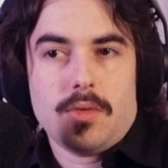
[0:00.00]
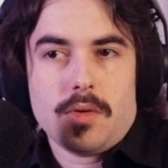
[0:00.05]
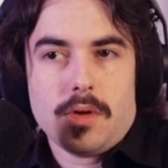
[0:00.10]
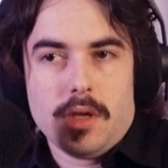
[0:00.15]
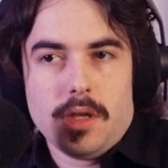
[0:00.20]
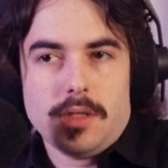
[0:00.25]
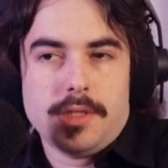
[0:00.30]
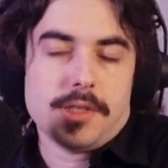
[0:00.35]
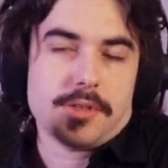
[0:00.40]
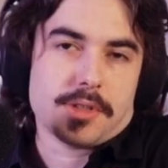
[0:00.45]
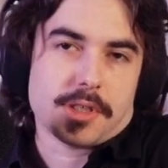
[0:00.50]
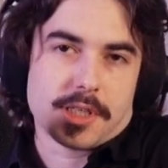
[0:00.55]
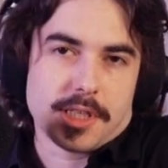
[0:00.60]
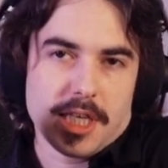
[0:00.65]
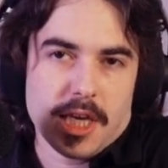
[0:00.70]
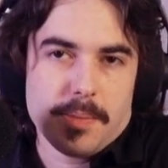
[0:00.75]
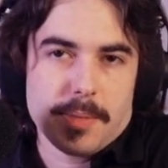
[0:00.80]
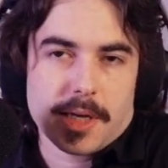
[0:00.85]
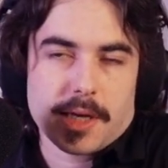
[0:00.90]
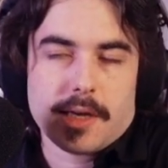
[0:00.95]
until the
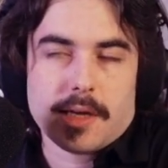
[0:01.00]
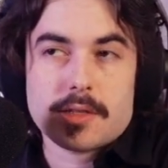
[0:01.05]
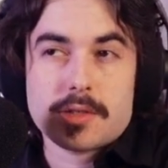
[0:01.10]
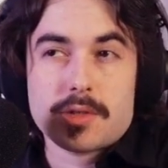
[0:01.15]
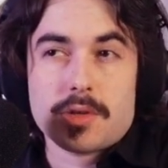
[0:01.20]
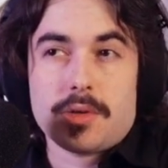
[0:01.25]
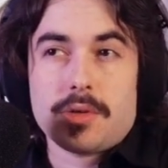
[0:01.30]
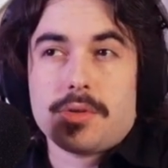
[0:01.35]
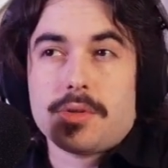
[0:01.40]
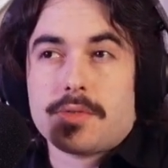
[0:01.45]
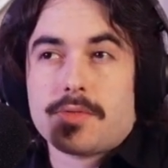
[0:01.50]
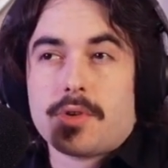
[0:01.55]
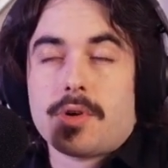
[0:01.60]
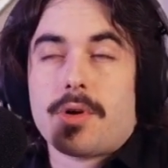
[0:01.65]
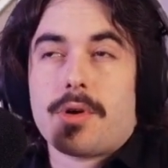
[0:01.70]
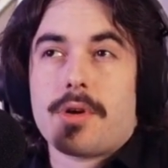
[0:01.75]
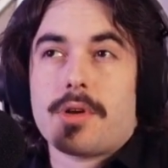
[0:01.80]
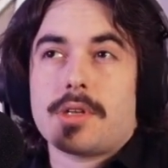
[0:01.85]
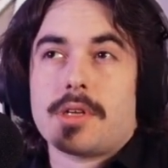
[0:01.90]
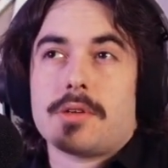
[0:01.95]
gimmick gets old, of
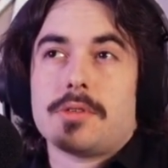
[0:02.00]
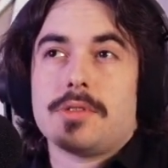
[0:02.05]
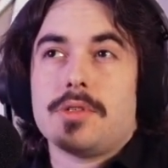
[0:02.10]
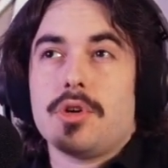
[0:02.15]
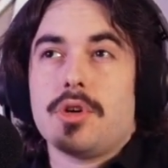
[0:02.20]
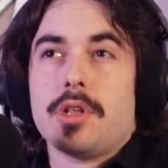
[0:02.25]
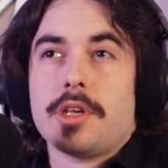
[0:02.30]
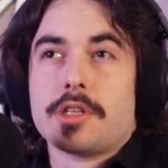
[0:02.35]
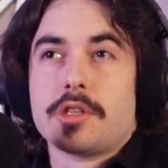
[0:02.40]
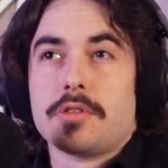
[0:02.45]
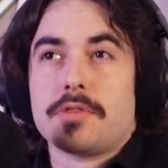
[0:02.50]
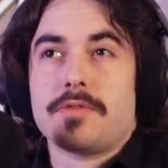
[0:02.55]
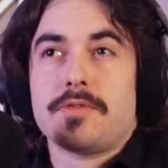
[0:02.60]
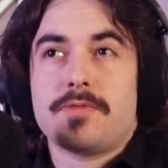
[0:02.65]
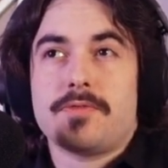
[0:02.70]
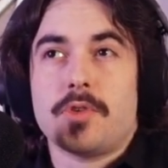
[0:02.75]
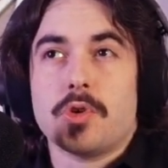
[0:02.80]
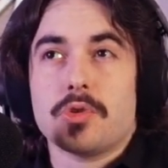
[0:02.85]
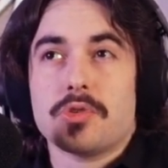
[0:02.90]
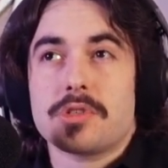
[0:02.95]
course. I would do it like the
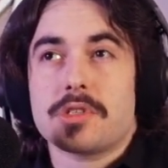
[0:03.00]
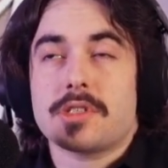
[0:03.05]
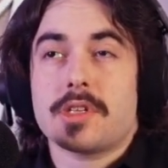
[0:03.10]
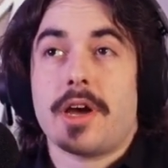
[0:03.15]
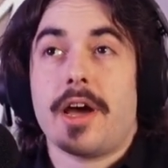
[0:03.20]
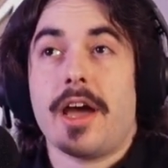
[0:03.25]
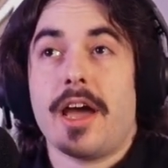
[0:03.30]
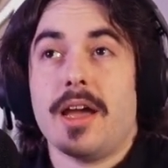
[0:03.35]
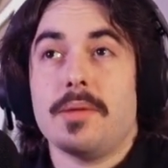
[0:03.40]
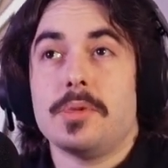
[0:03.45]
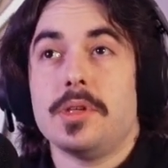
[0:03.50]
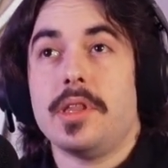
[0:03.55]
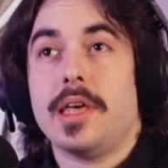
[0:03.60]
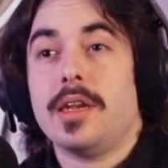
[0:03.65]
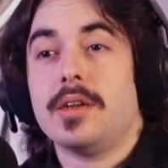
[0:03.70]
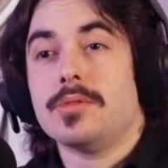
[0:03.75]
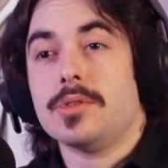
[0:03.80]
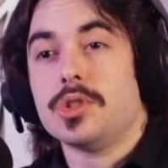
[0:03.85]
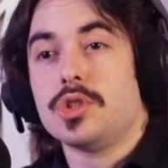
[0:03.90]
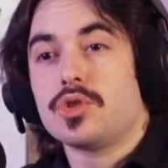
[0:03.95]
first time, and
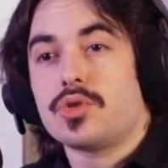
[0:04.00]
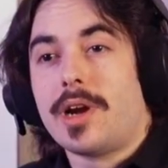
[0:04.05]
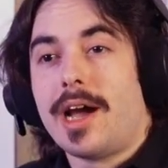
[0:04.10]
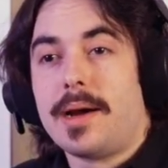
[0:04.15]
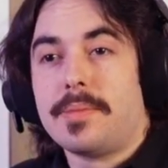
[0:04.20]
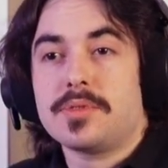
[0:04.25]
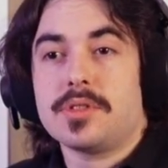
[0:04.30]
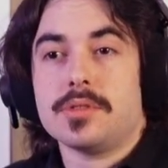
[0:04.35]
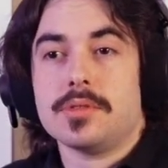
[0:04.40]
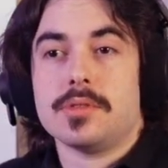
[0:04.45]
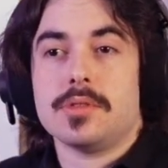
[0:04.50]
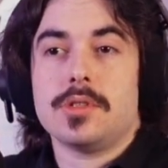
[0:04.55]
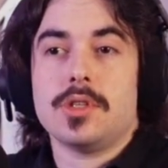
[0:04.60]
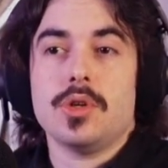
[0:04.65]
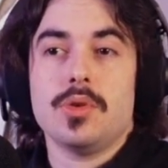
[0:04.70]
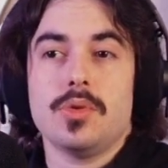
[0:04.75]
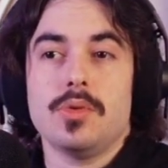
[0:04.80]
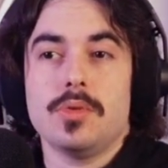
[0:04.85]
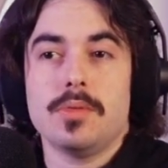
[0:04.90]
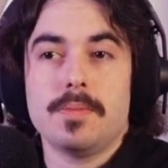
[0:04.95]
then it would drop to
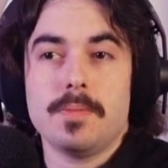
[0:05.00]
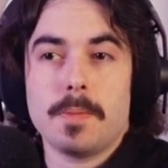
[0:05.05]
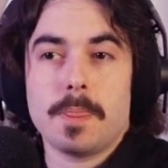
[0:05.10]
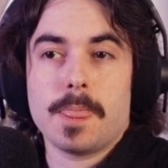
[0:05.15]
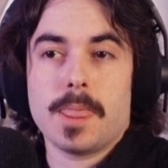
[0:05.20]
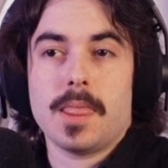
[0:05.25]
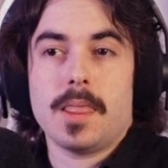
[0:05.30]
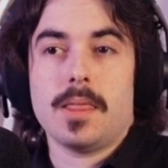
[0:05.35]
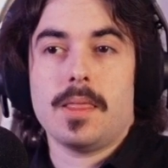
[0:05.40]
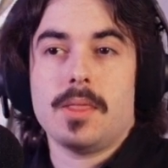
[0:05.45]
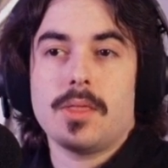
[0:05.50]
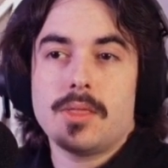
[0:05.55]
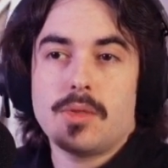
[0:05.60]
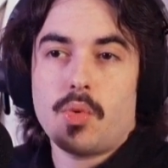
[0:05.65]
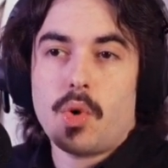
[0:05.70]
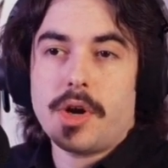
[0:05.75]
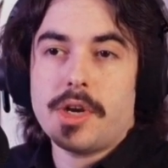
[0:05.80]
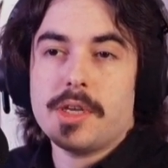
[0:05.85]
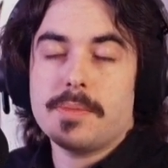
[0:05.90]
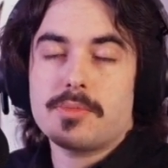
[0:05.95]

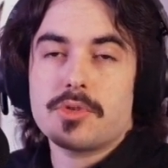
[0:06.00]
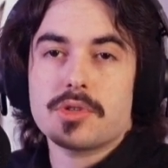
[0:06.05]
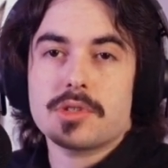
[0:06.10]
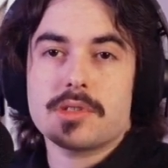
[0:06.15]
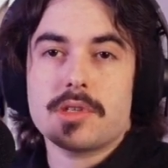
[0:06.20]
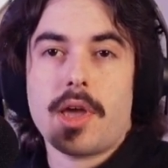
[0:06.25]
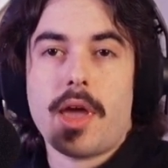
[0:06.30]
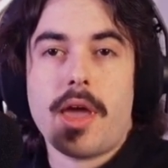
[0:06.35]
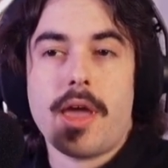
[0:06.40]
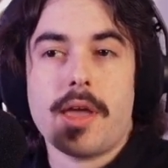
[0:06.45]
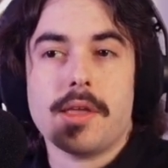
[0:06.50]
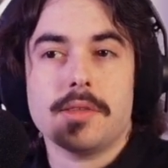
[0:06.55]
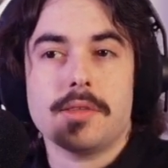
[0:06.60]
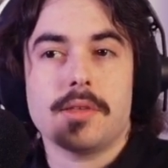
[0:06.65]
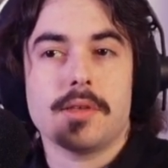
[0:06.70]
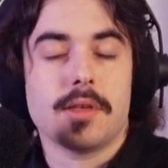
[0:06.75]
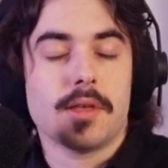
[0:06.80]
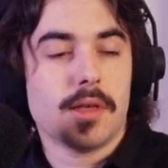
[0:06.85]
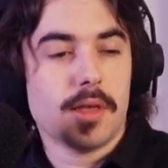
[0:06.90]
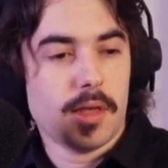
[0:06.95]

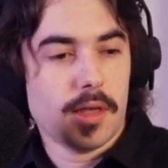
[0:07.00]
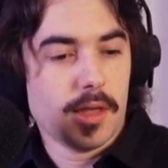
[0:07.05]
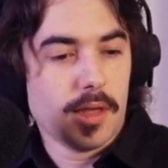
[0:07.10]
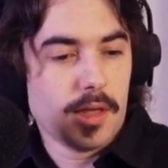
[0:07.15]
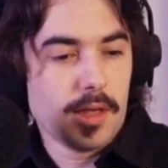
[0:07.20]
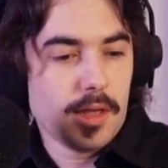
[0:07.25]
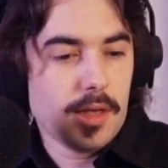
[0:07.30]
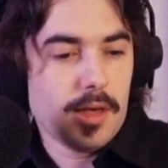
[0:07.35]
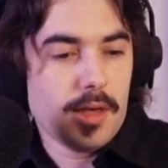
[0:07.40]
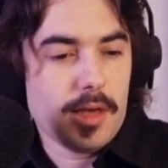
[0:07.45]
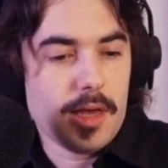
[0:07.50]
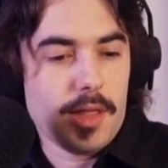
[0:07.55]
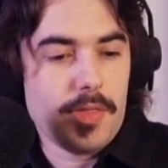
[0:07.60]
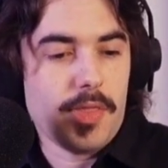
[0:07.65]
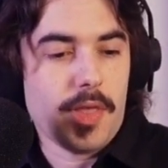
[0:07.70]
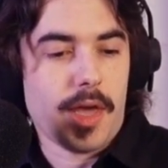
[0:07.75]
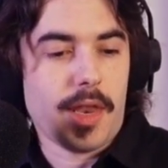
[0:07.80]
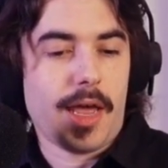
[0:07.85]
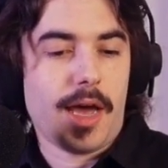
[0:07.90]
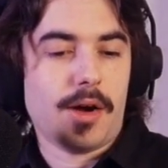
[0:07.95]
20%,
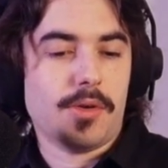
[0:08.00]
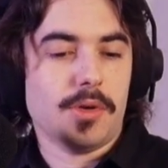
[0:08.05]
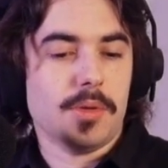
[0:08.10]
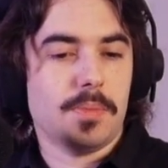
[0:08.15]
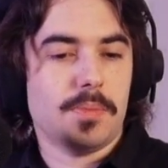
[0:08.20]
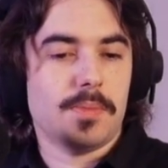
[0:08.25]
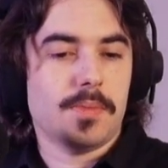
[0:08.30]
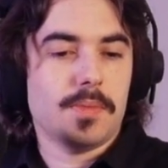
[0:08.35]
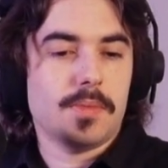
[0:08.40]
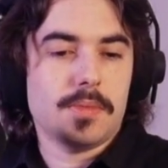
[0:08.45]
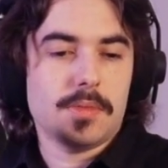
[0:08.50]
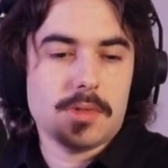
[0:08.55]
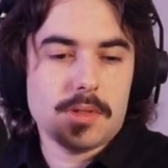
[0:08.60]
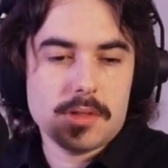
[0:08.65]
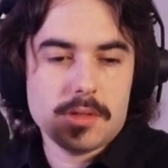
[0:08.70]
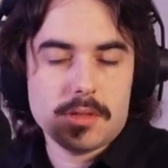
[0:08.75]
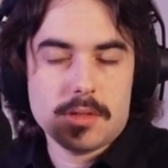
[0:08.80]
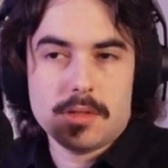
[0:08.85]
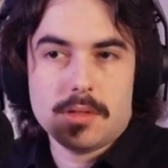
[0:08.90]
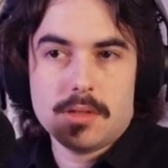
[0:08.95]
and then I would
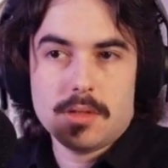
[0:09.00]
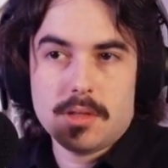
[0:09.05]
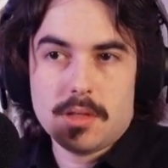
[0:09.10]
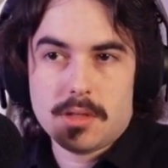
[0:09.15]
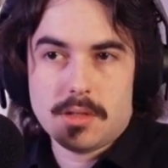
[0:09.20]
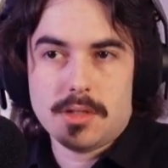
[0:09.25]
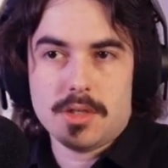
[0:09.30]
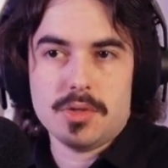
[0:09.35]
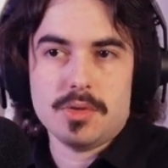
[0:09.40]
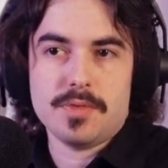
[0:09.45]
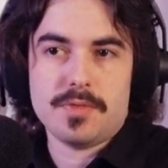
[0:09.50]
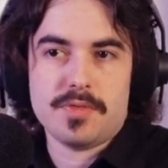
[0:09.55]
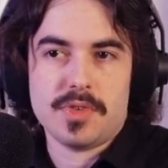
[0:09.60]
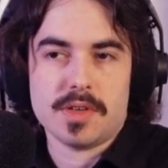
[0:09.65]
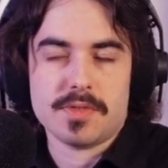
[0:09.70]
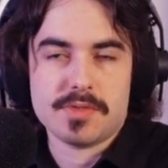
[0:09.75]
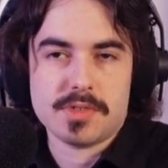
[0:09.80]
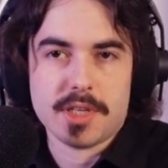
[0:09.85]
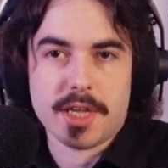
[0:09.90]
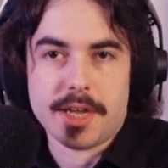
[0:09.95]
do
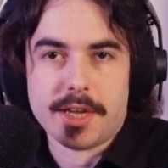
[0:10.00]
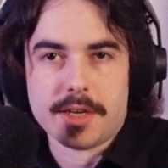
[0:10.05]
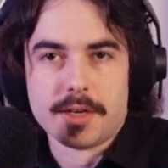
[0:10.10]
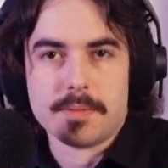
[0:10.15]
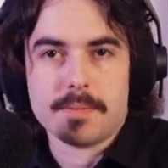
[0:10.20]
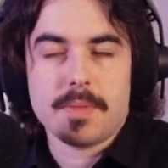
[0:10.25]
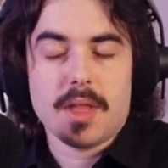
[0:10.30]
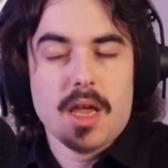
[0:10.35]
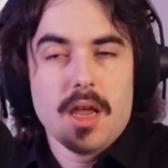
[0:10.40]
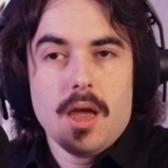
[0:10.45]
15.